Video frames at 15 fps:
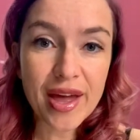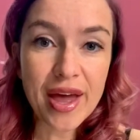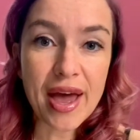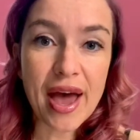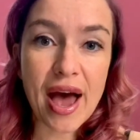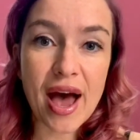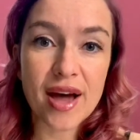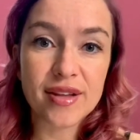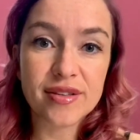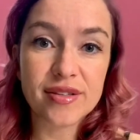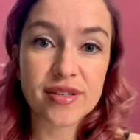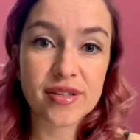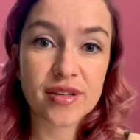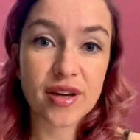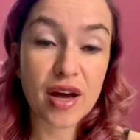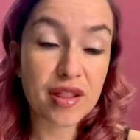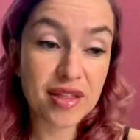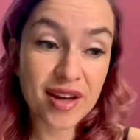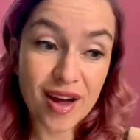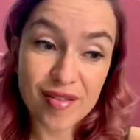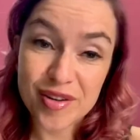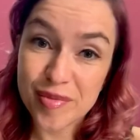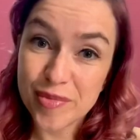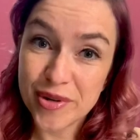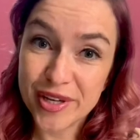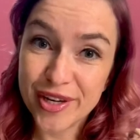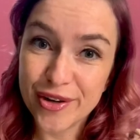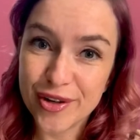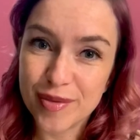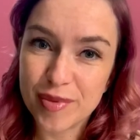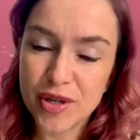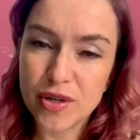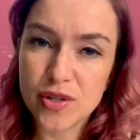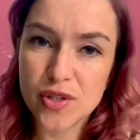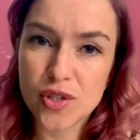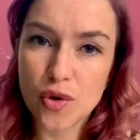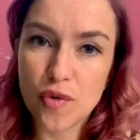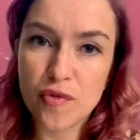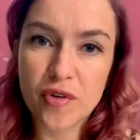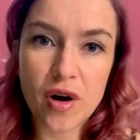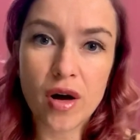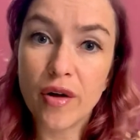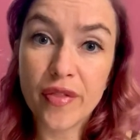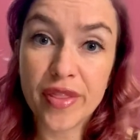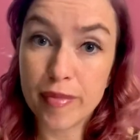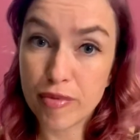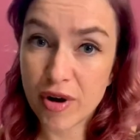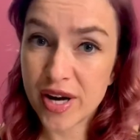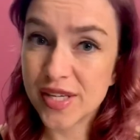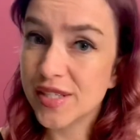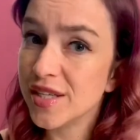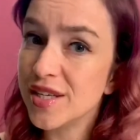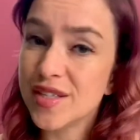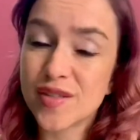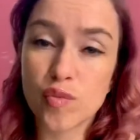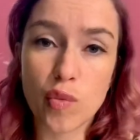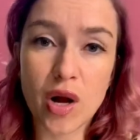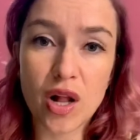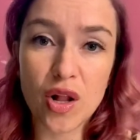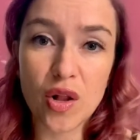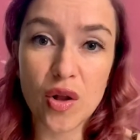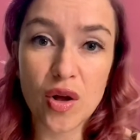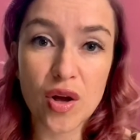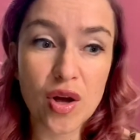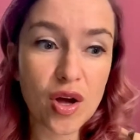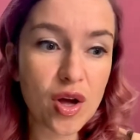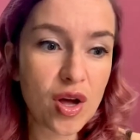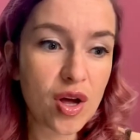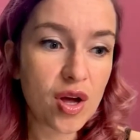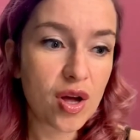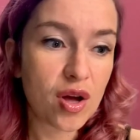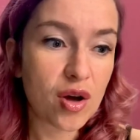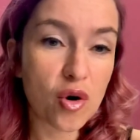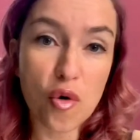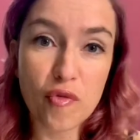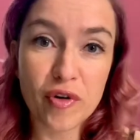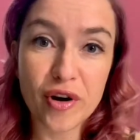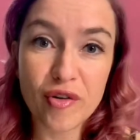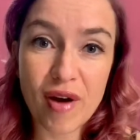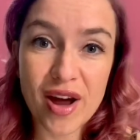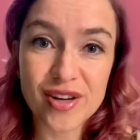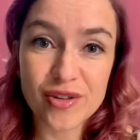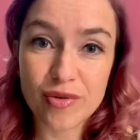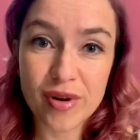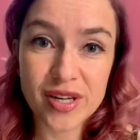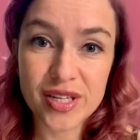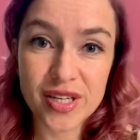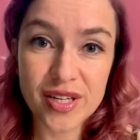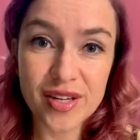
And I think I've done pretty good, because so far the price is well over $1,000 already,